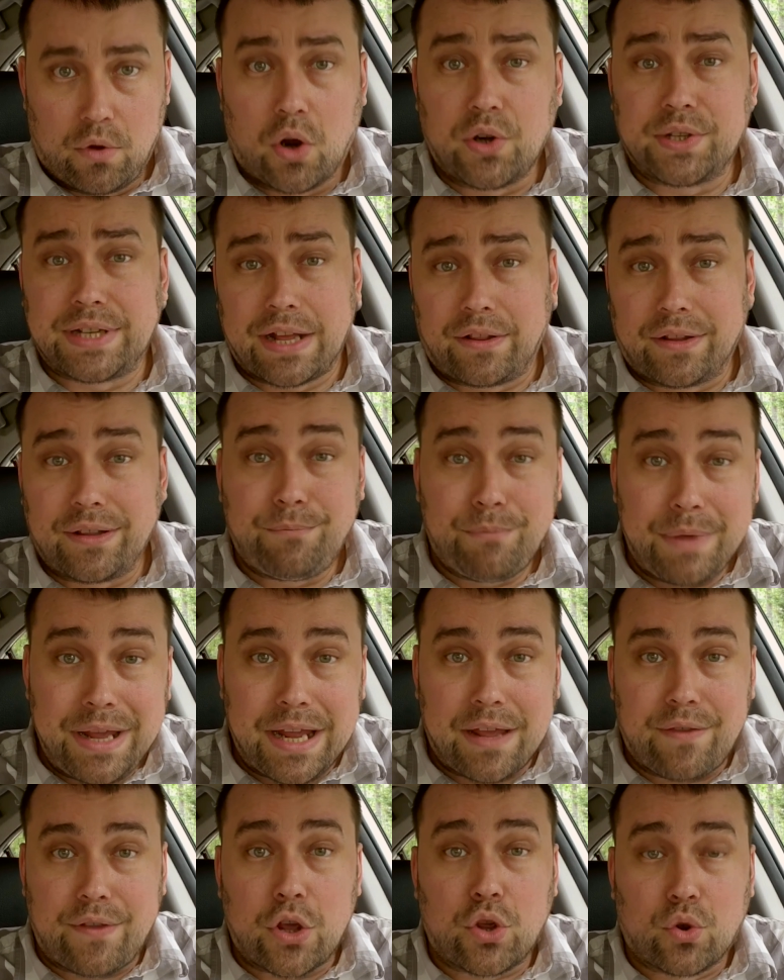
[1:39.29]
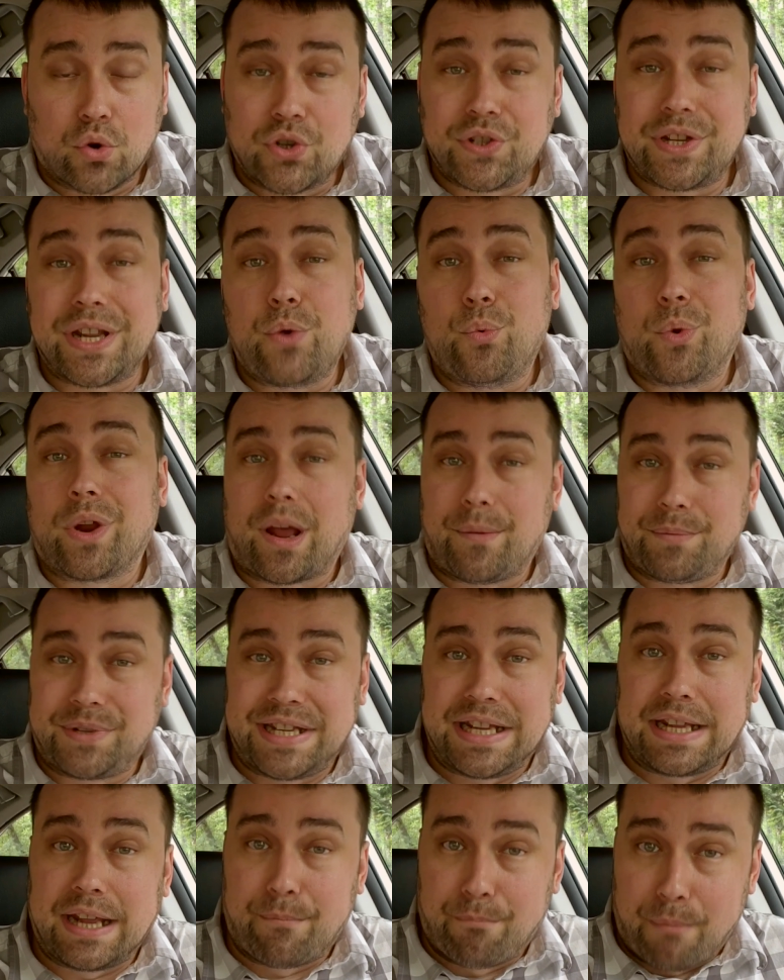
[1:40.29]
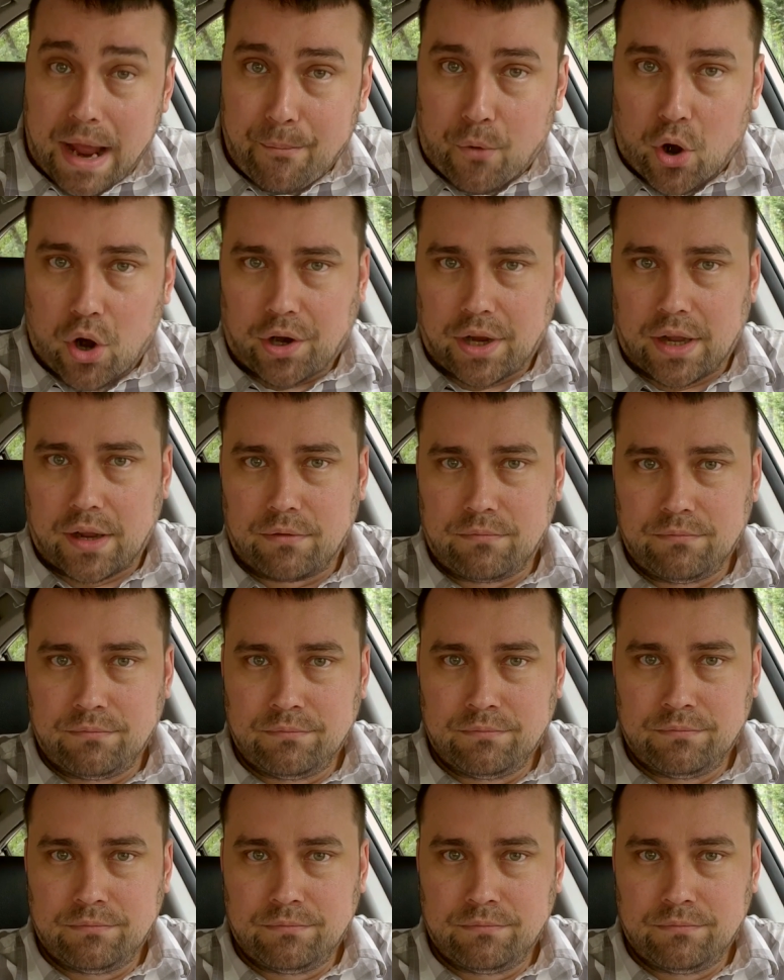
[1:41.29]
are telling me that you're seeing what I'm seeing in my market,